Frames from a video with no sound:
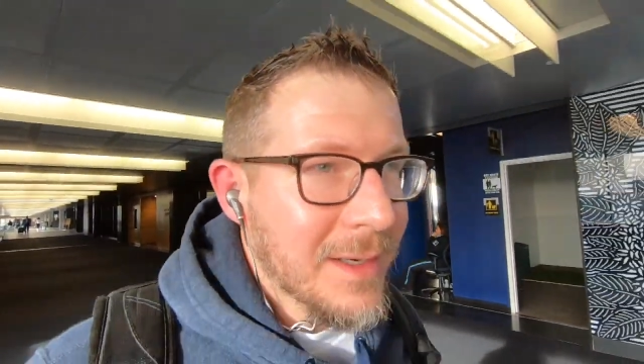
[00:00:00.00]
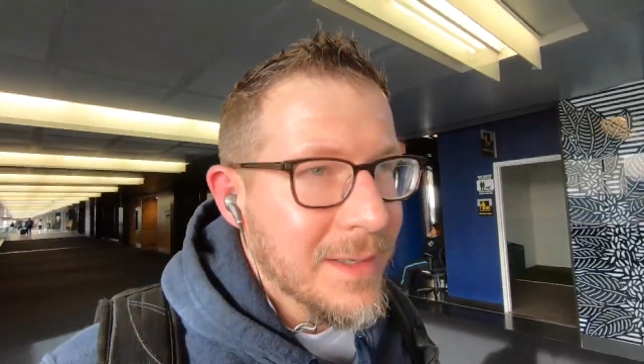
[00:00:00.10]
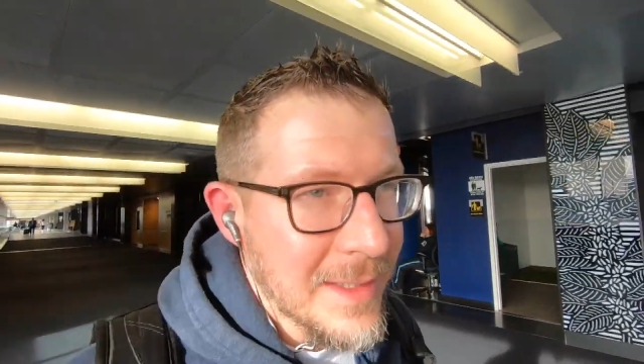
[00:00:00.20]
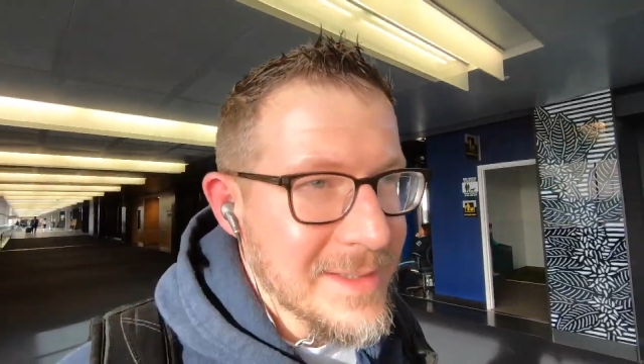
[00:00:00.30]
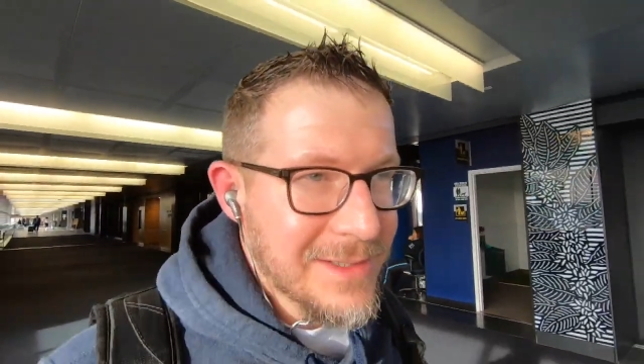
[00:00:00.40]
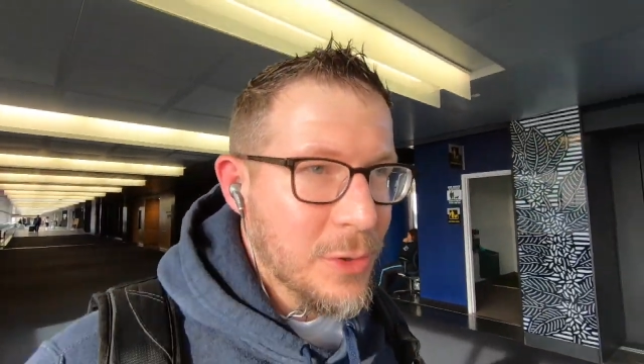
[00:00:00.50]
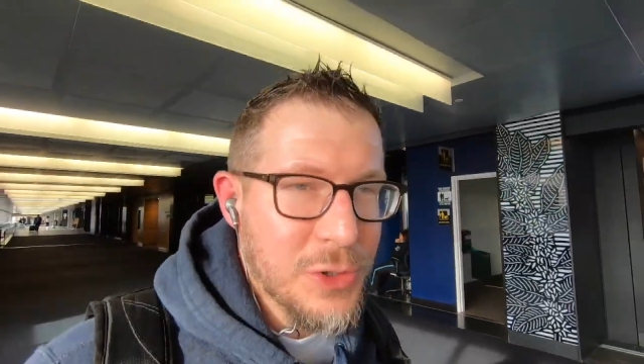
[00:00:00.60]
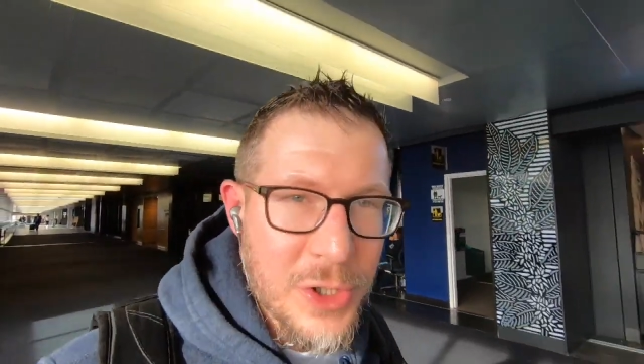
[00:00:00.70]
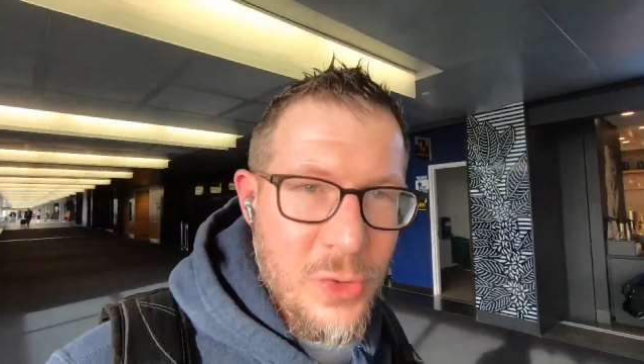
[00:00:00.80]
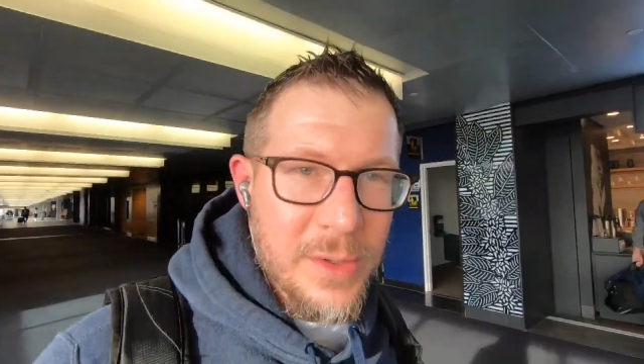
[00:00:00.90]

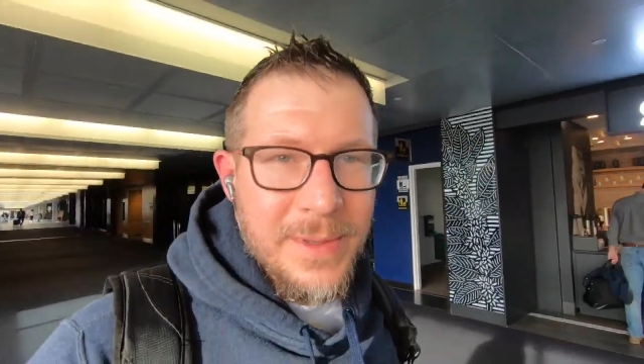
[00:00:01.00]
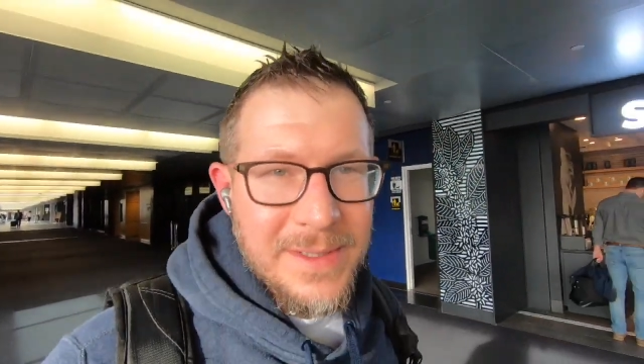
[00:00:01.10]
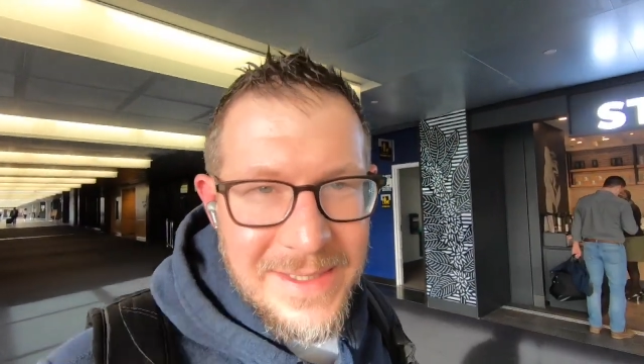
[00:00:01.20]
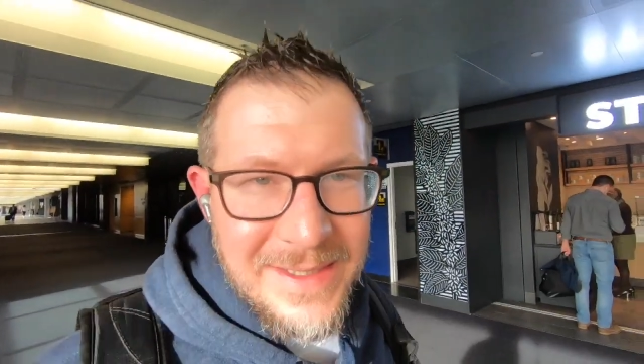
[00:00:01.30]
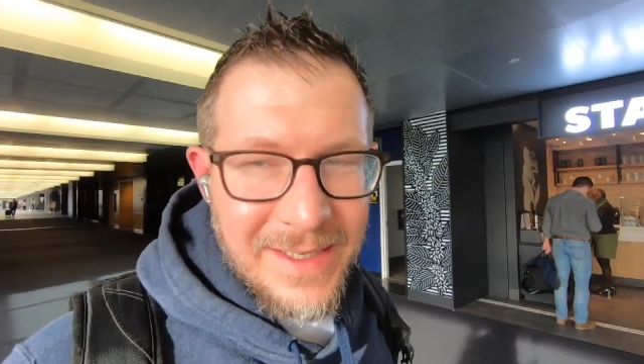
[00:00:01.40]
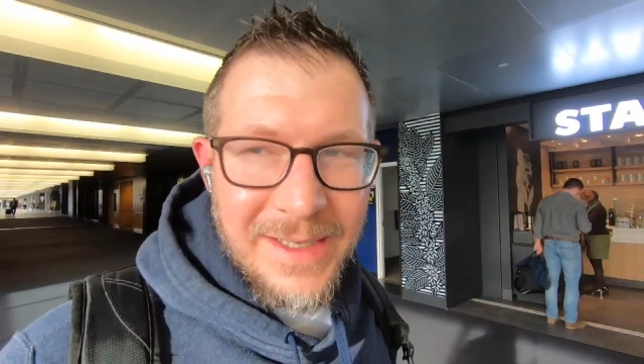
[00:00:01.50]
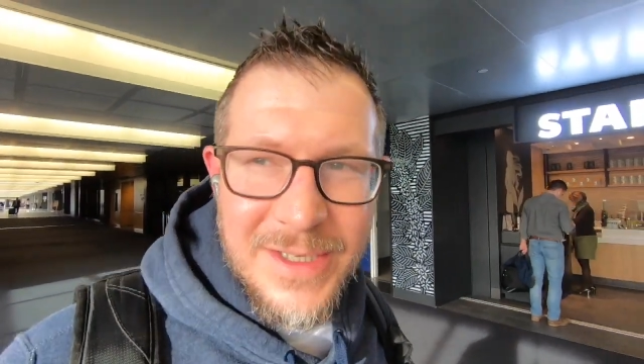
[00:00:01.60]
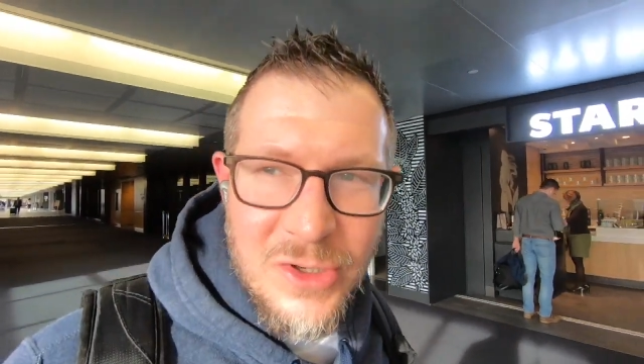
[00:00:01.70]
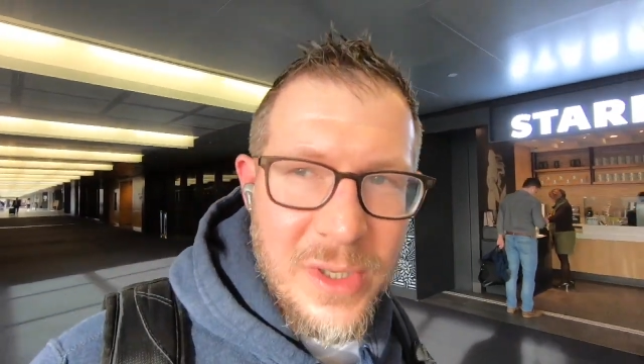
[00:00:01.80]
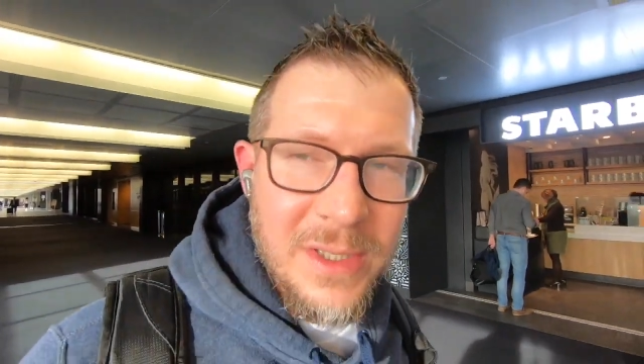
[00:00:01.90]
non-disclosure agreements and things
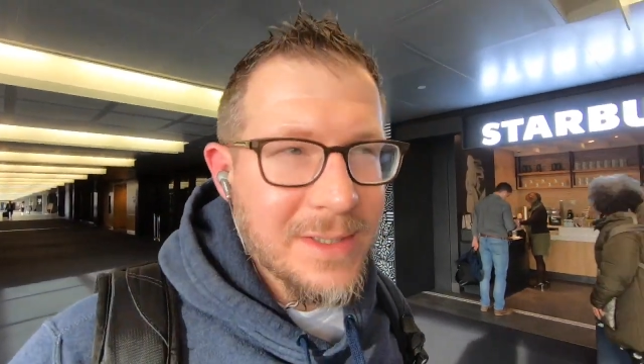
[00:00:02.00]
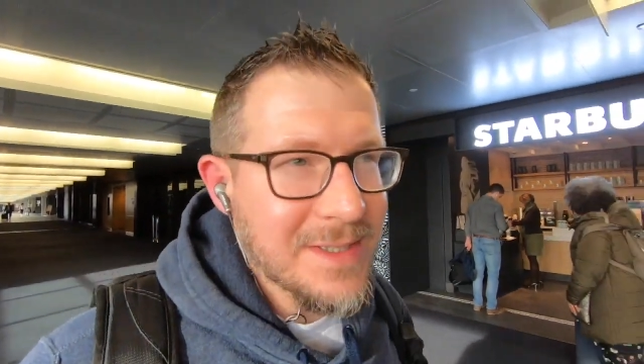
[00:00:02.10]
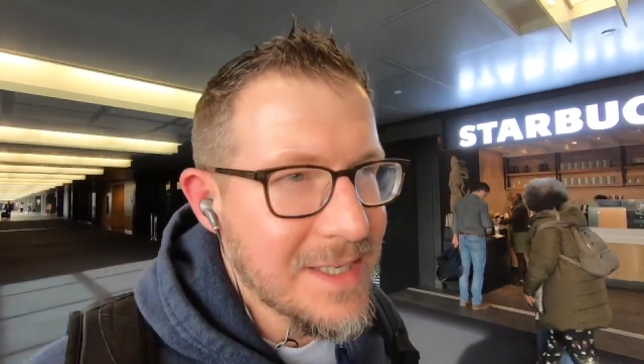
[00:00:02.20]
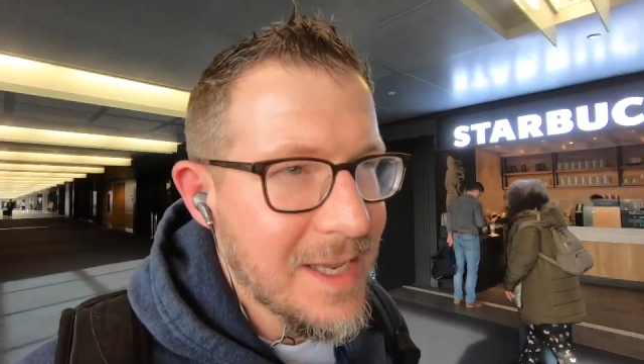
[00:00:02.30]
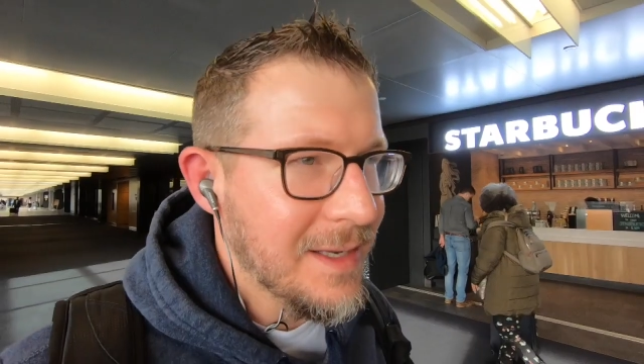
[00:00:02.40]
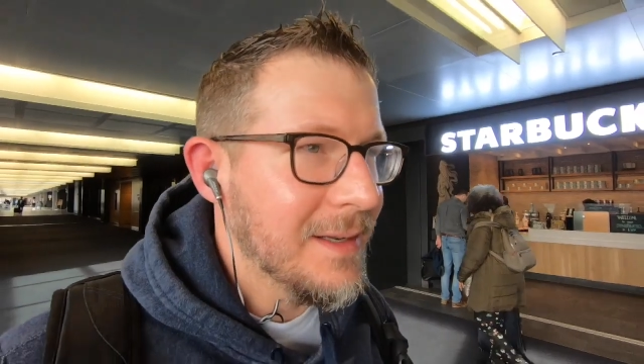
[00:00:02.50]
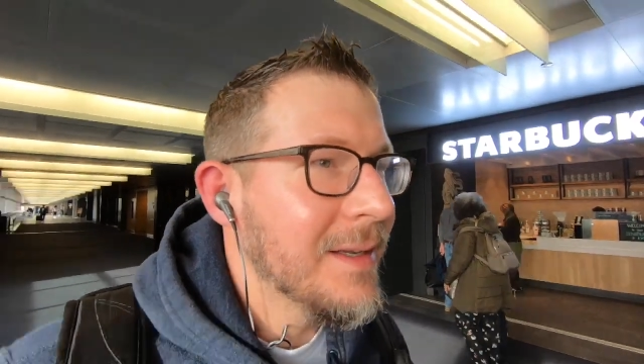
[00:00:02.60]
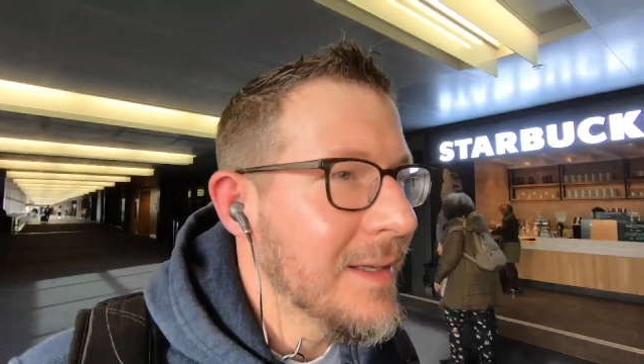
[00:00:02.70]
agreeing to say.